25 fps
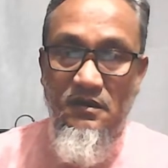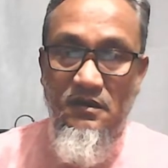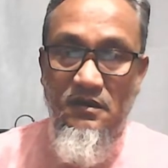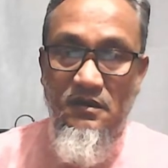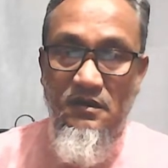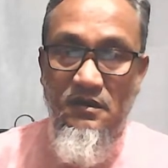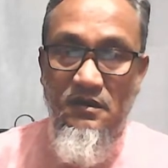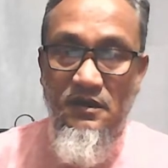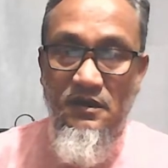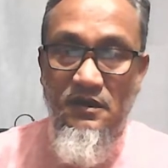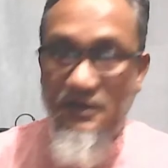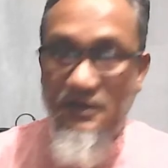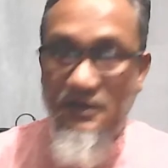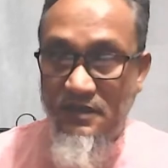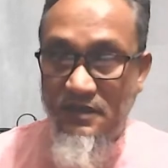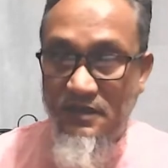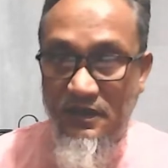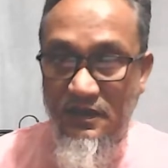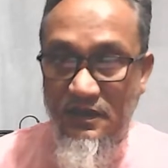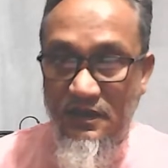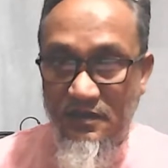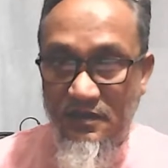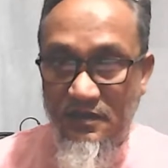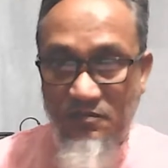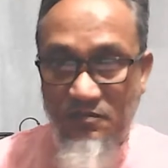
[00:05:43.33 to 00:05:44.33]

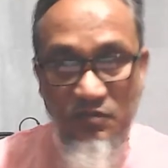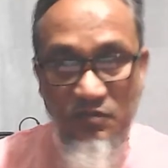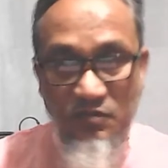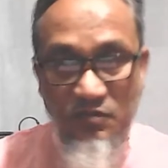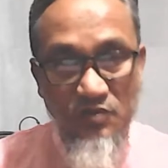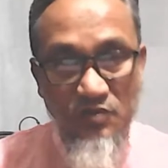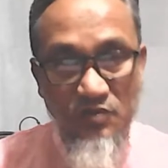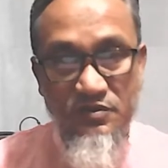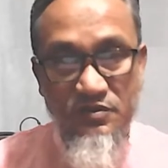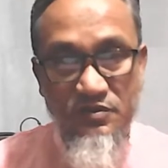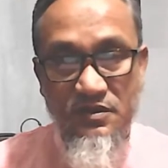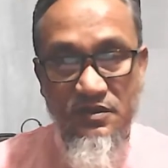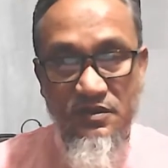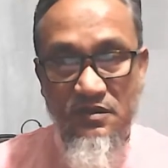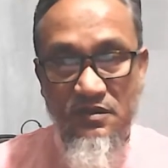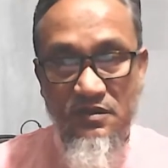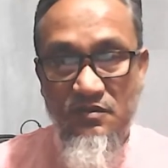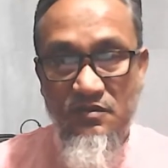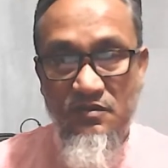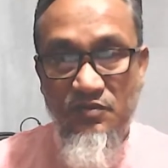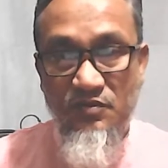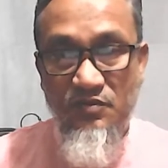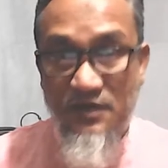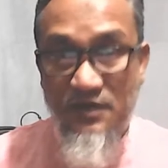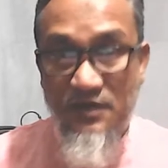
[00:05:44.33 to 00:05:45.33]
italic bold
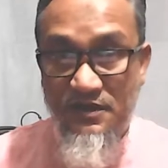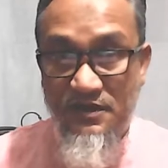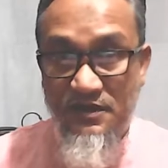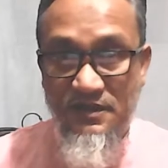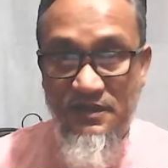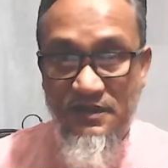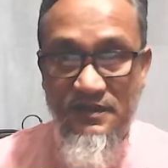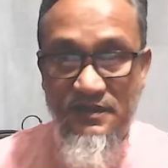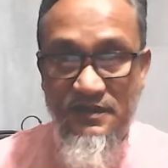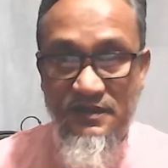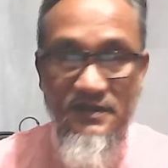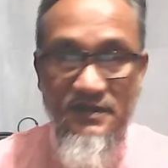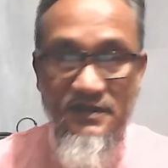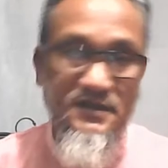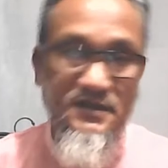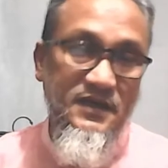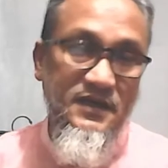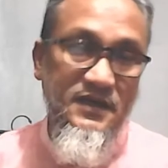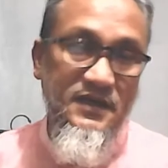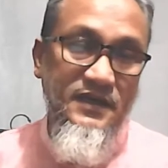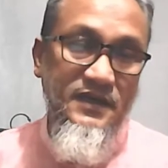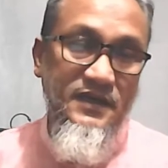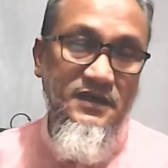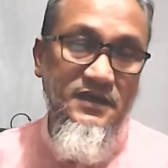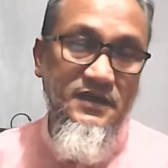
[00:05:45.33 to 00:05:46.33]
word in this
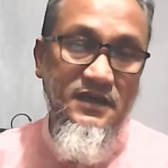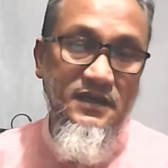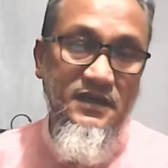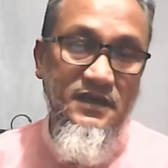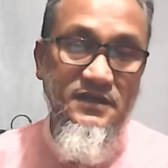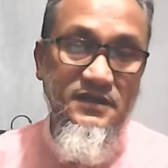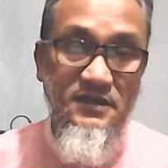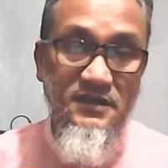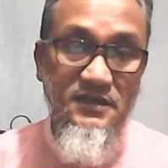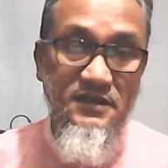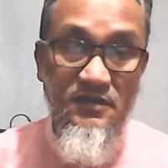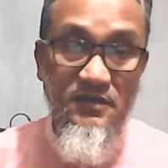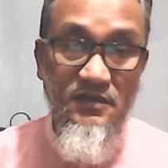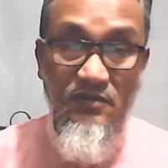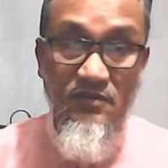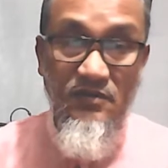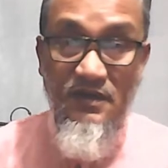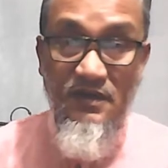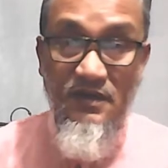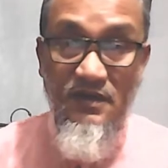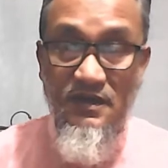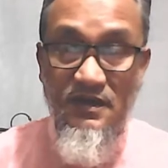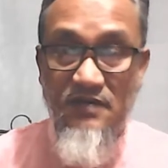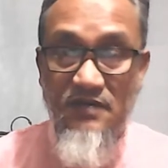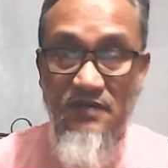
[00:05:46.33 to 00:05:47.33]
slide are
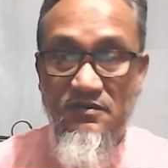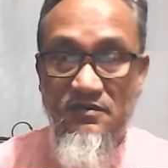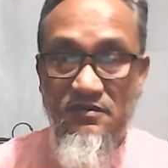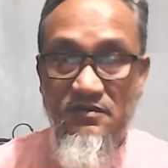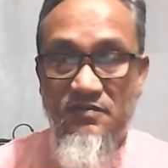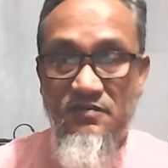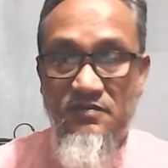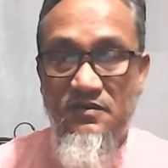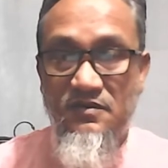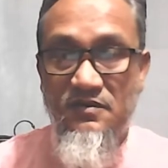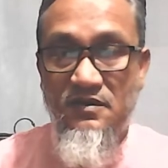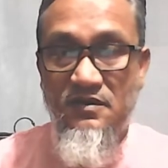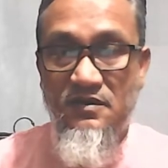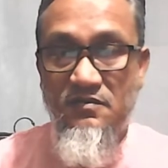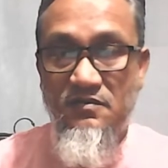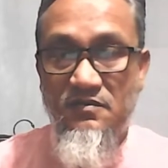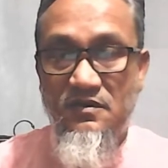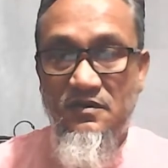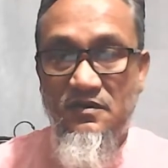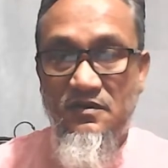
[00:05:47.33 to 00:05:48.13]
singular countable noun.